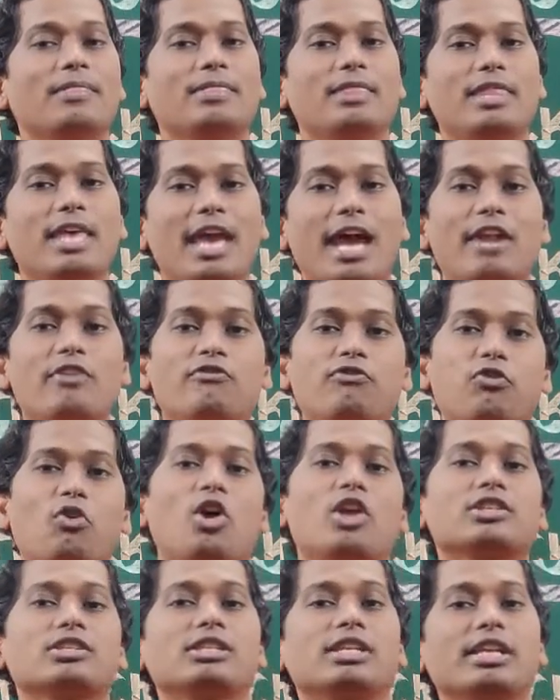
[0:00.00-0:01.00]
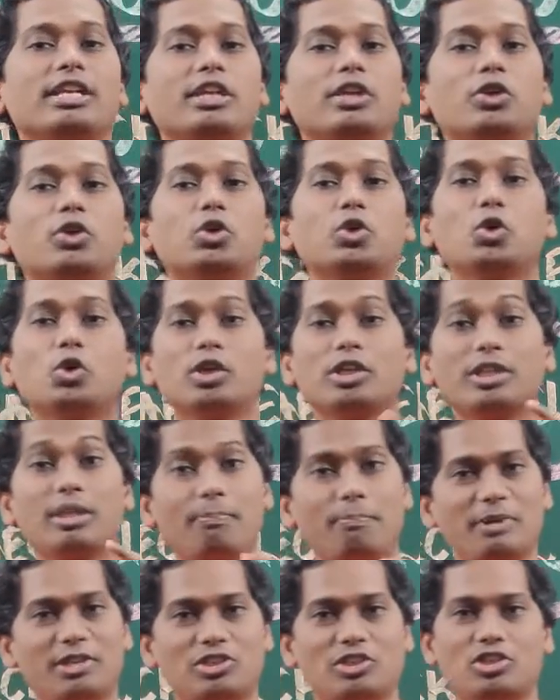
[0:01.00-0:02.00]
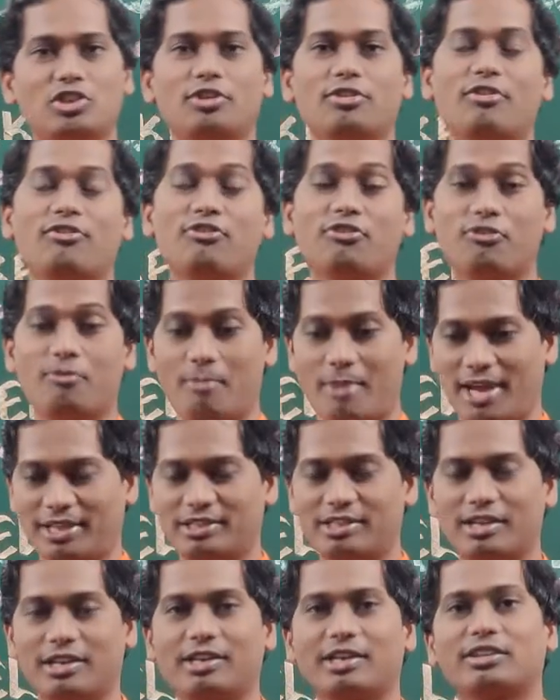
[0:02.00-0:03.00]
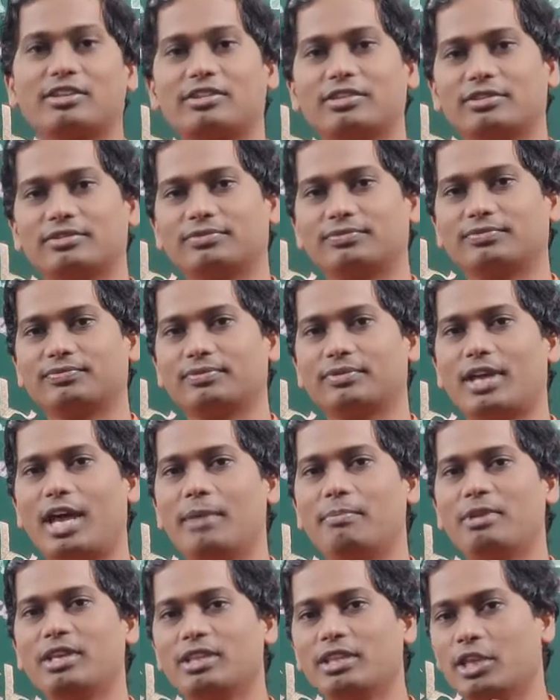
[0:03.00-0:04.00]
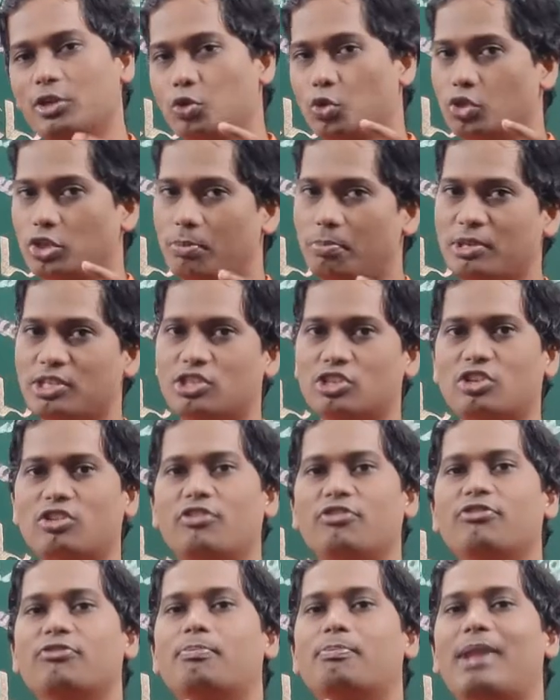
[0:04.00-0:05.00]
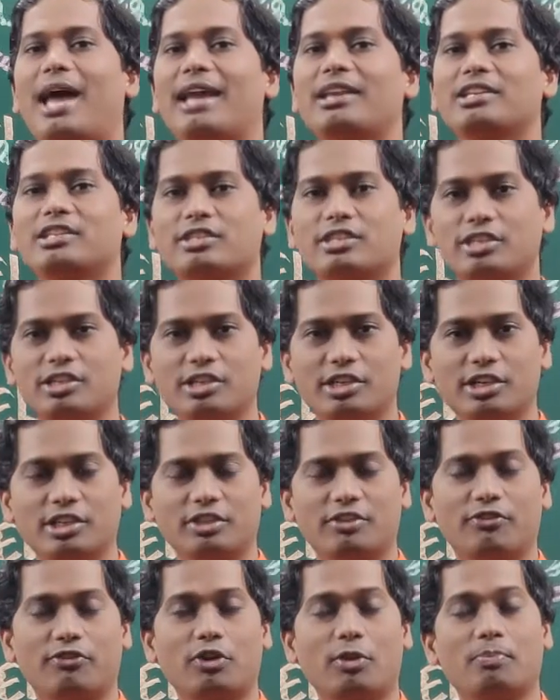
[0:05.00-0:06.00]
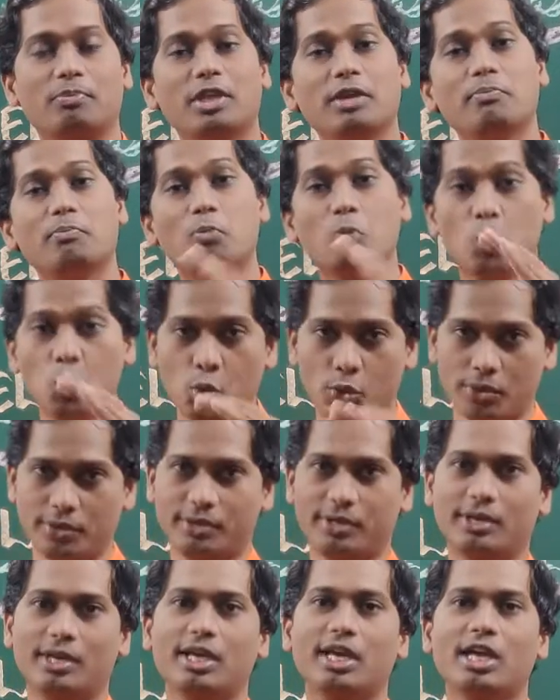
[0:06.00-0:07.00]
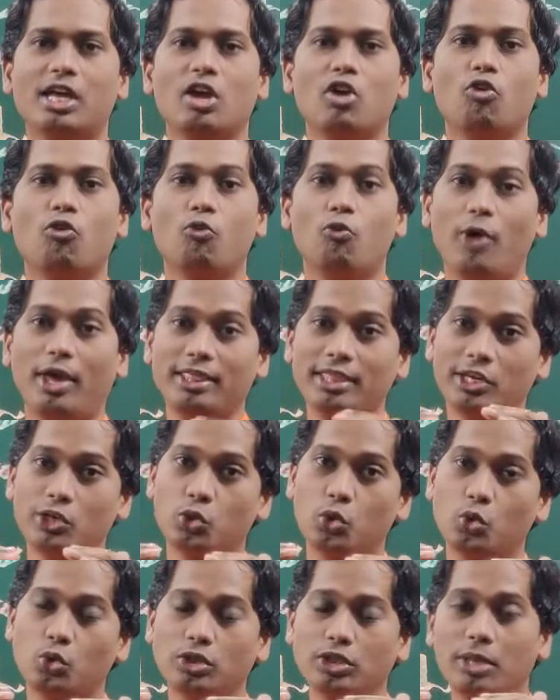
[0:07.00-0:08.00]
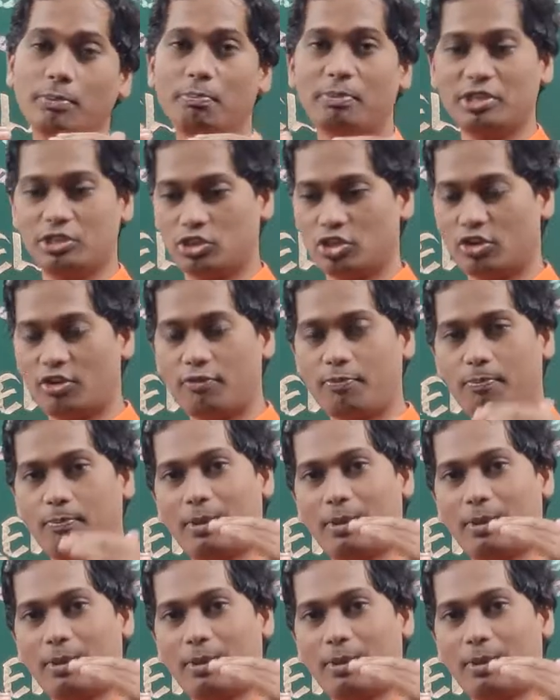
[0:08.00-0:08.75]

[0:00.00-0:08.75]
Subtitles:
they unfortunately took the picture of Mother Earth. They took the picture of planet Earth from the moon. When they took the picture of